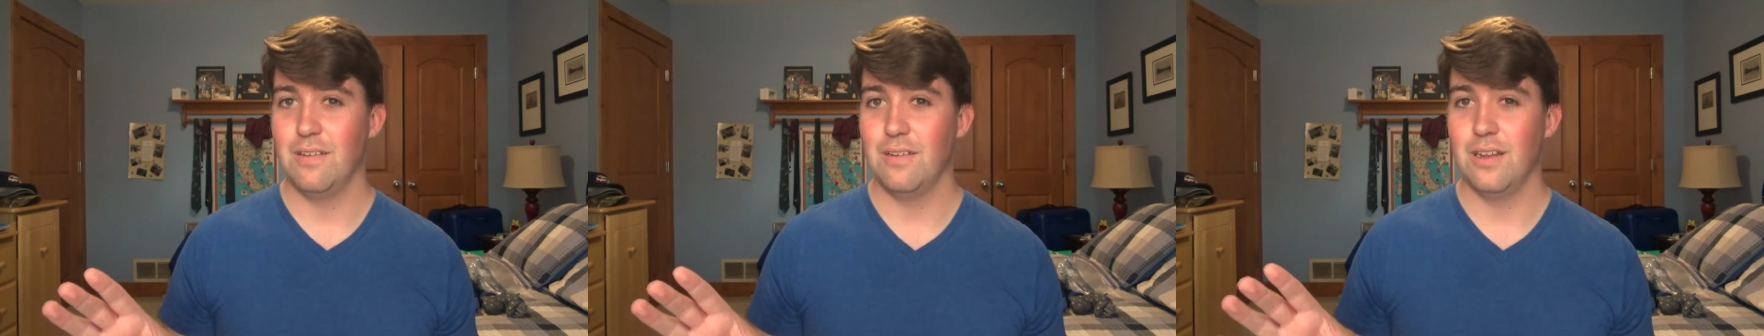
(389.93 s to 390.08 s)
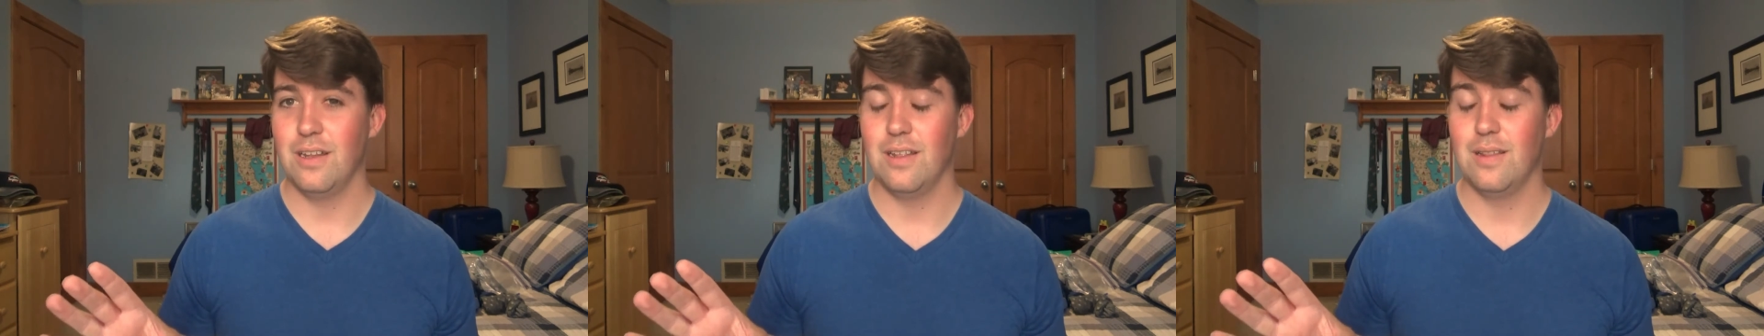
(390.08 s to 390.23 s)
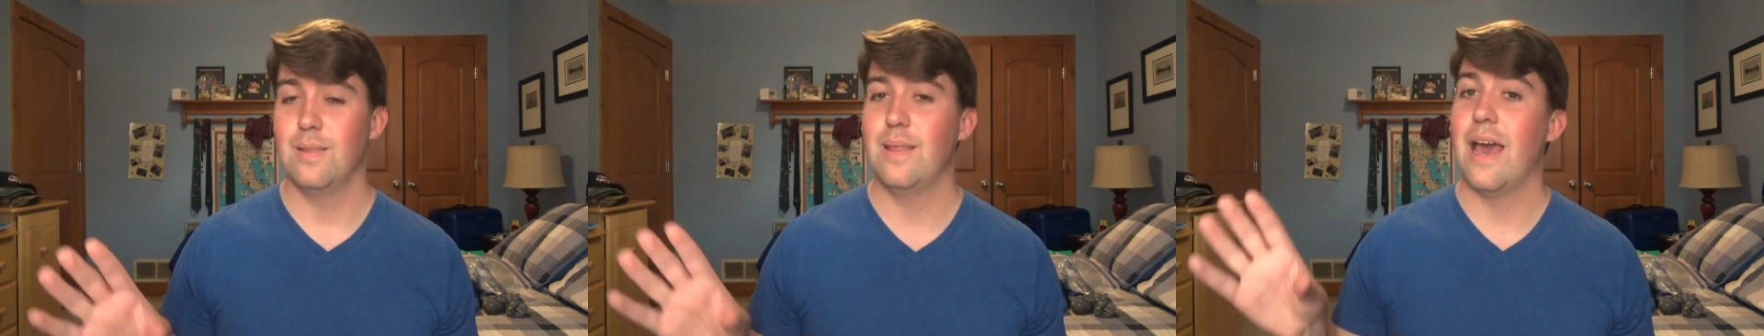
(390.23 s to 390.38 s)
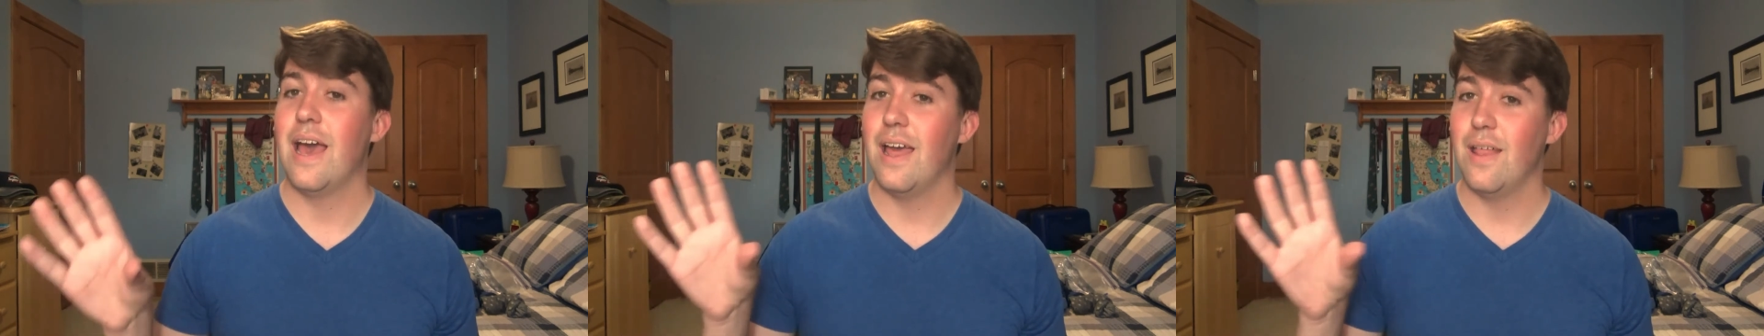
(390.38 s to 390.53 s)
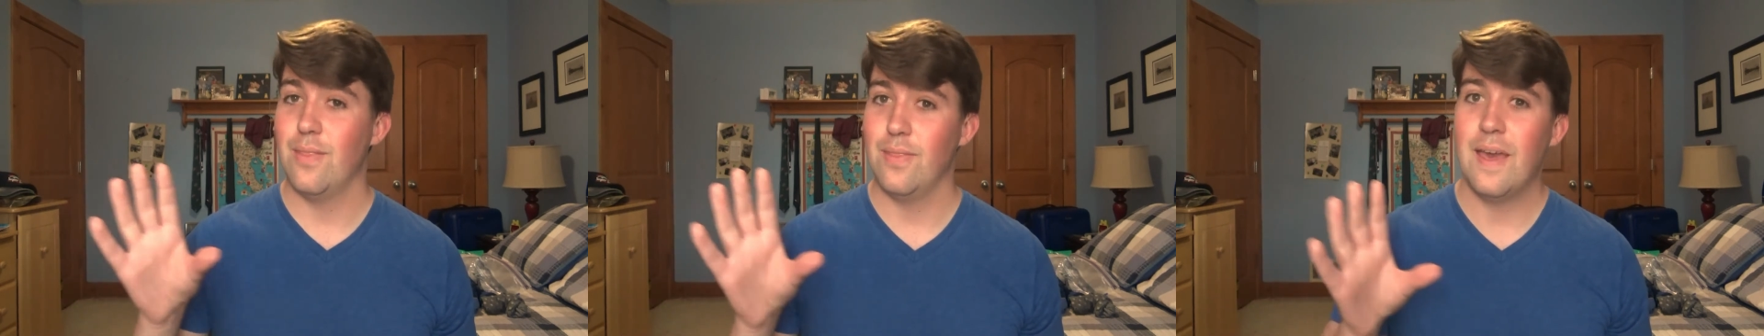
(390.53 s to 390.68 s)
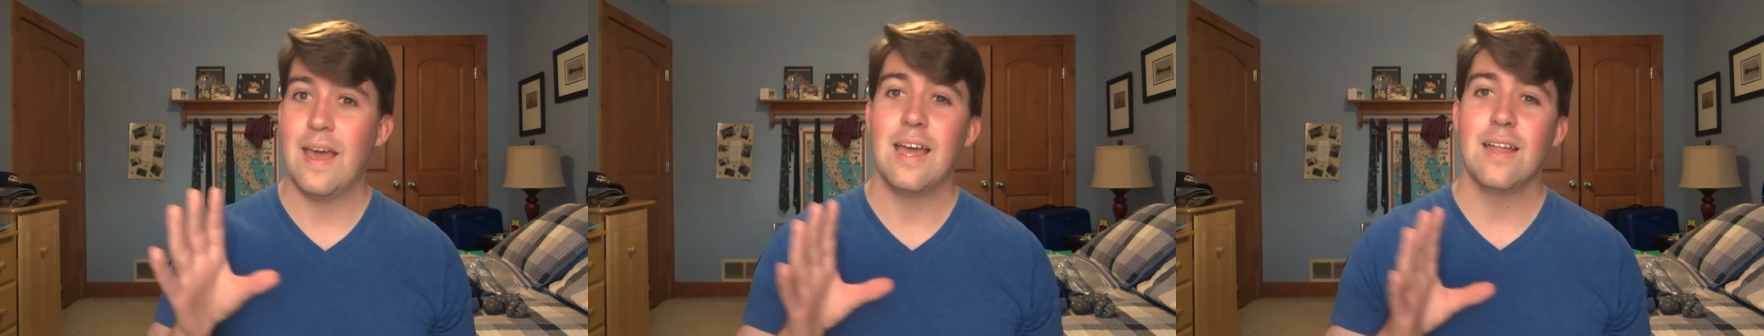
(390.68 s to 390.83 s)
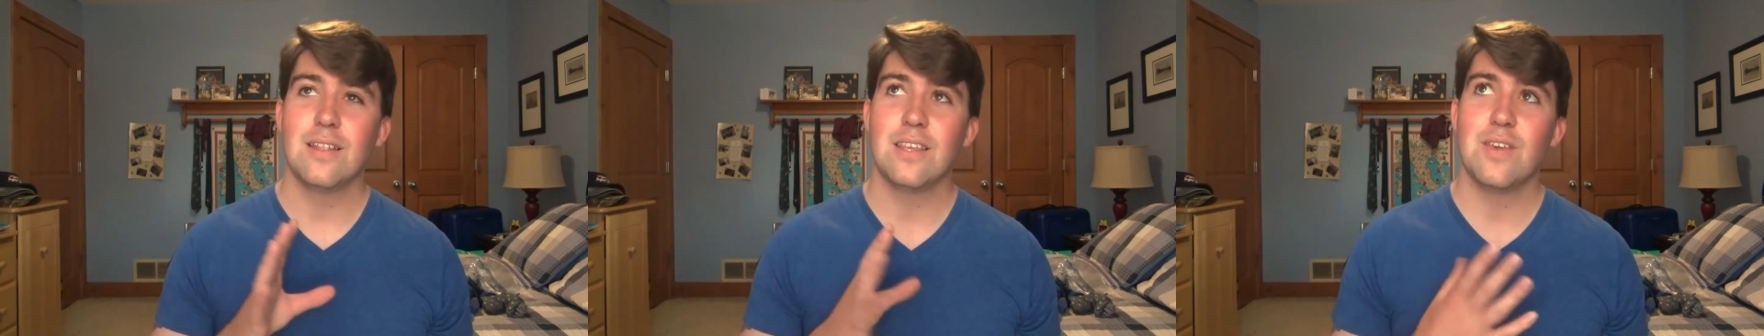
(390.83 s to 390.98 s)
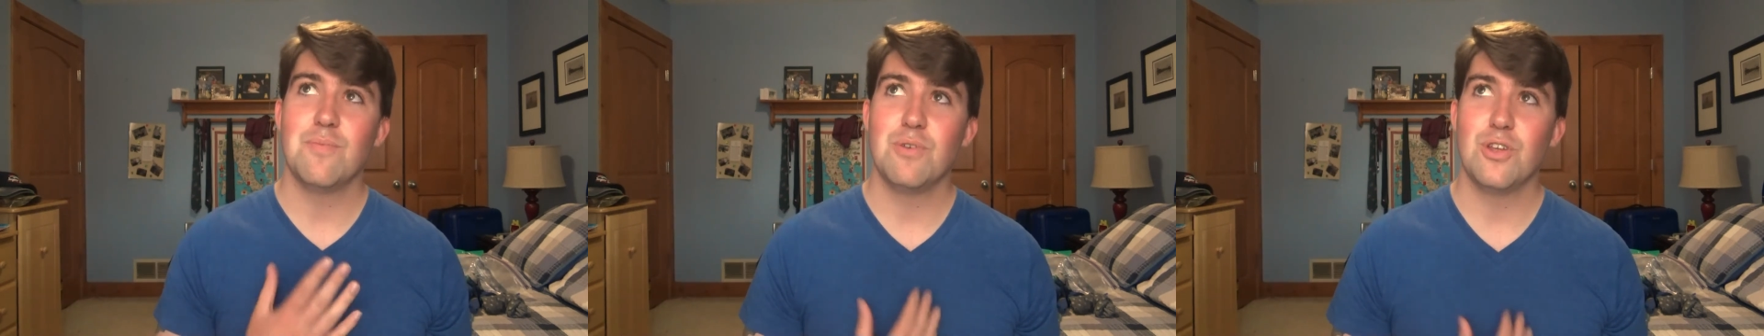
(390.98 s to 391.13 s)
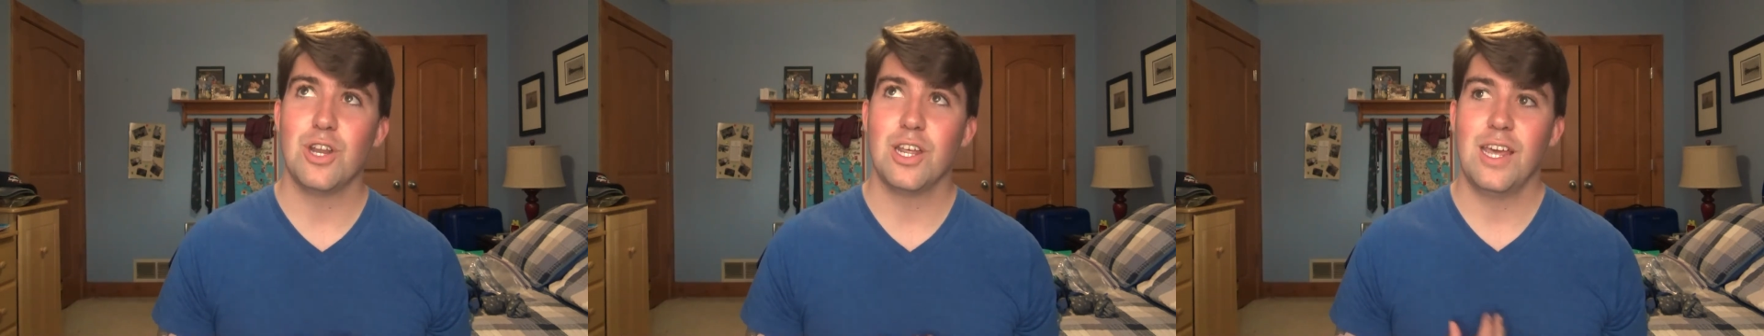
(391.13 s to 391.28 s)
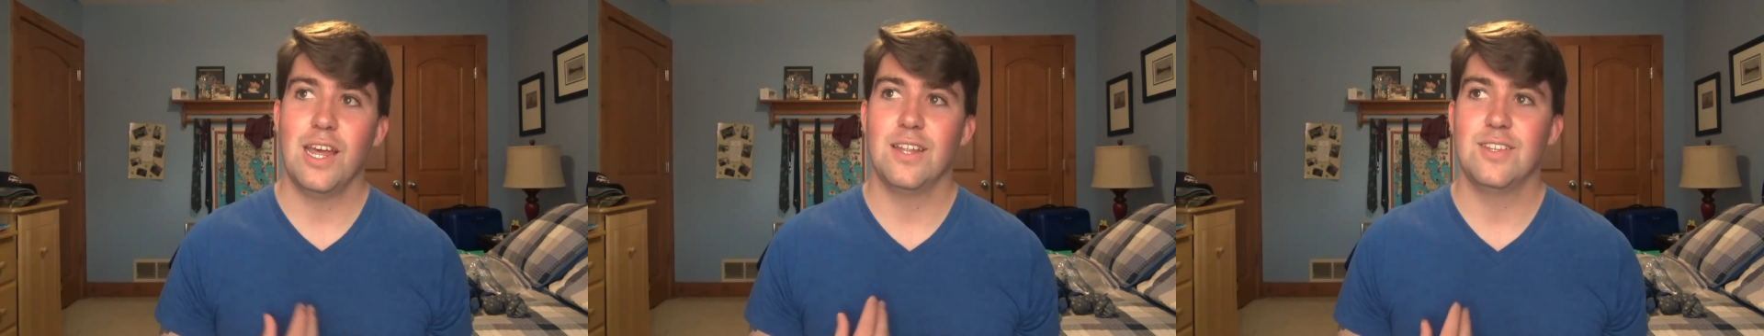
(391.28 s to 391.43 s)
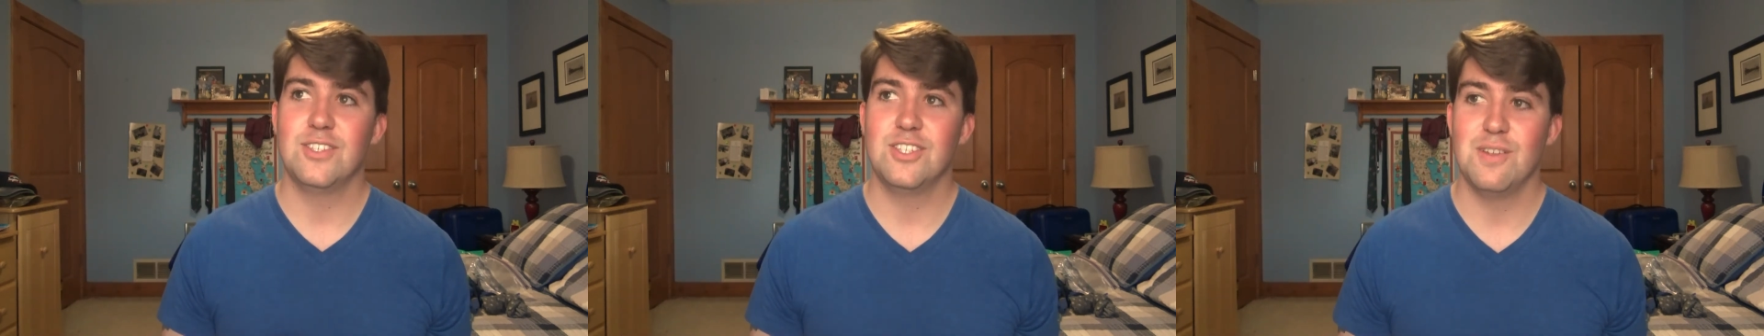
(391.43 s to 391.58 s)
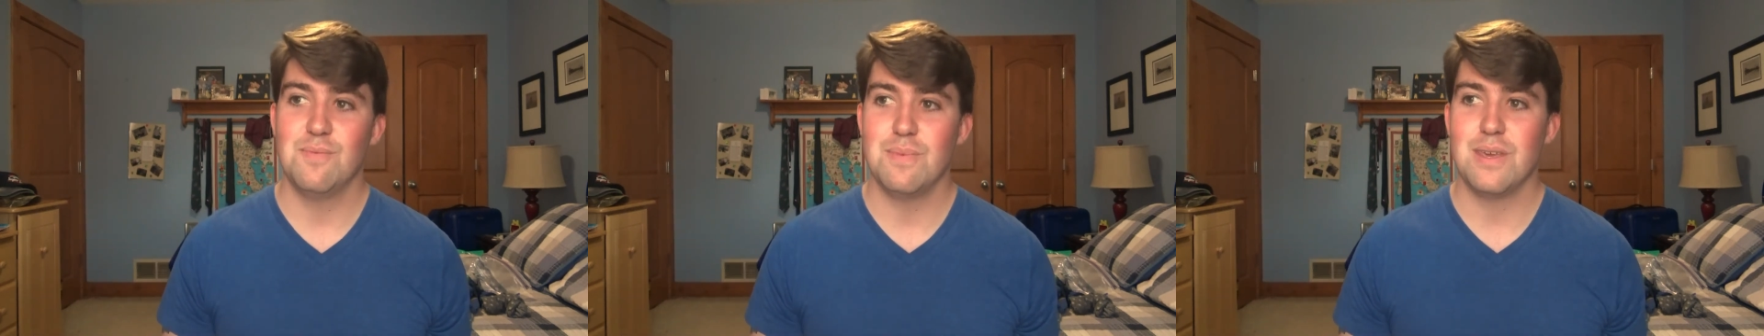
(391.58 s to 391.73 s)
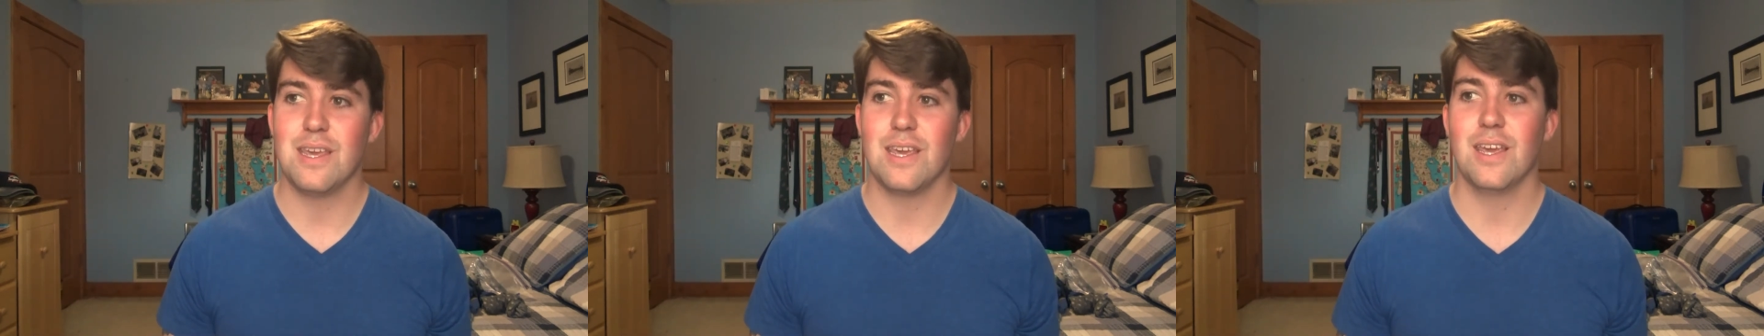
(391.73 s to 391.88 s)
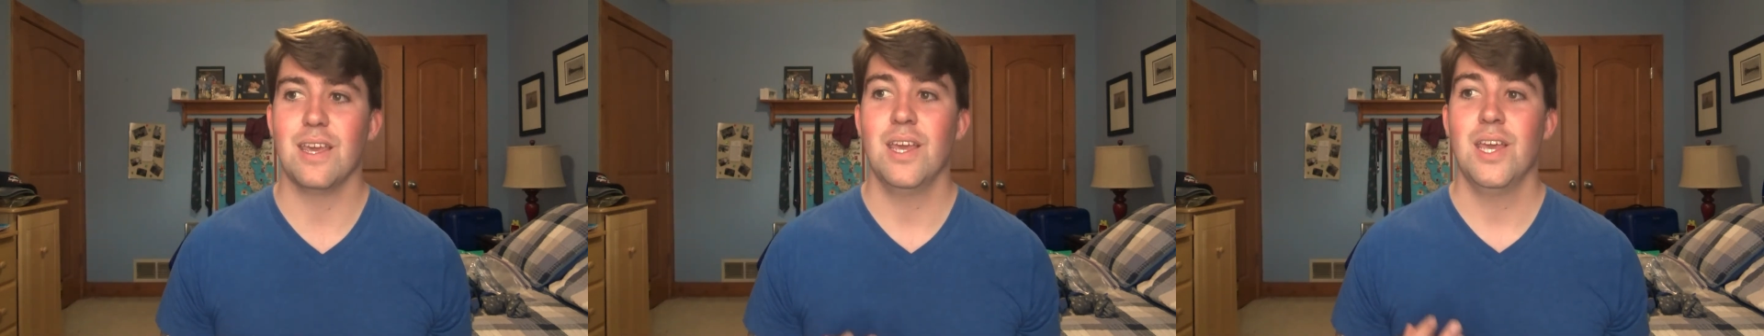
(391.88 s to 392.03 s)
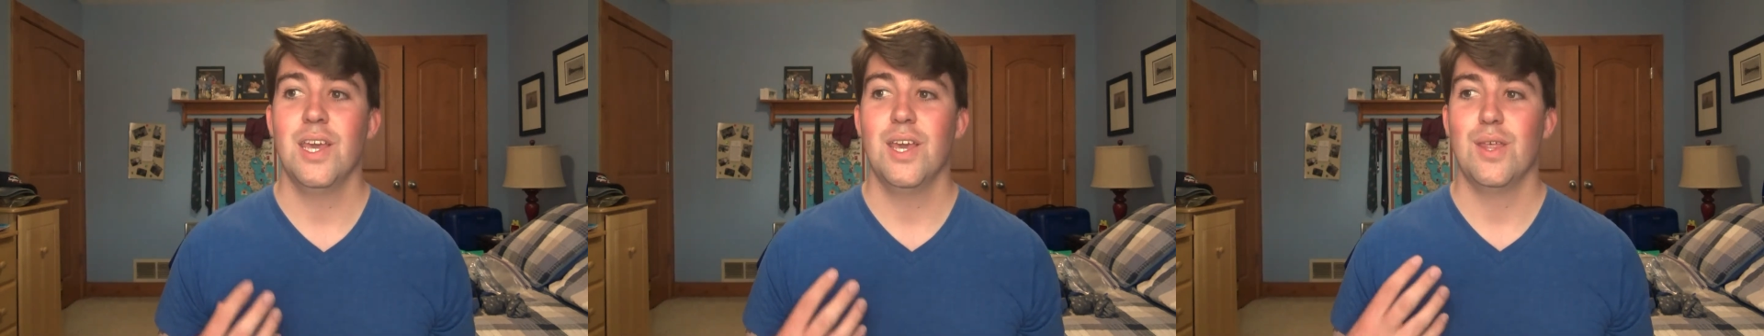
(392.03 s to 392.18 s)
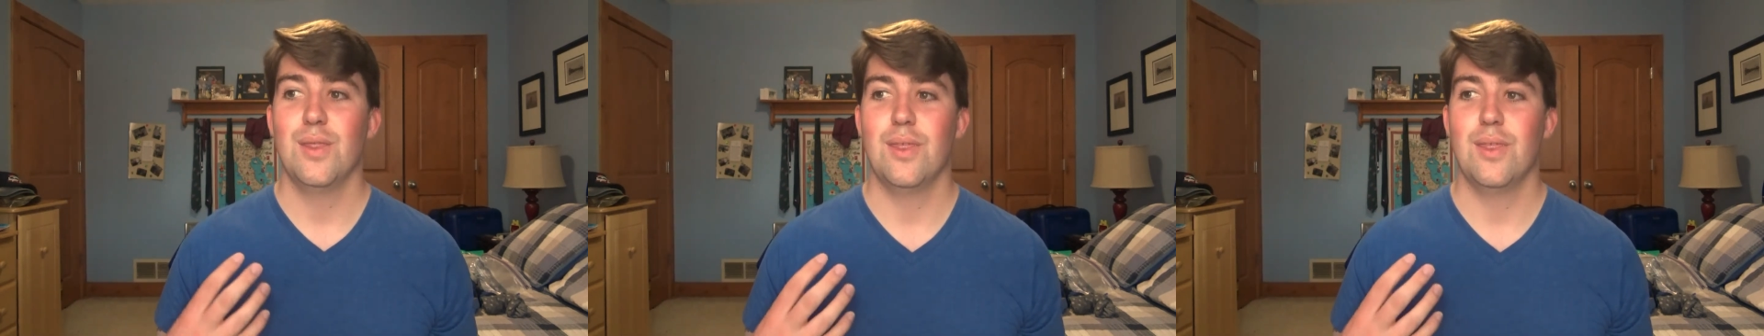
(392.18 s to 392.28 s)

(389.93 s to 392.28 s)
that communicates to me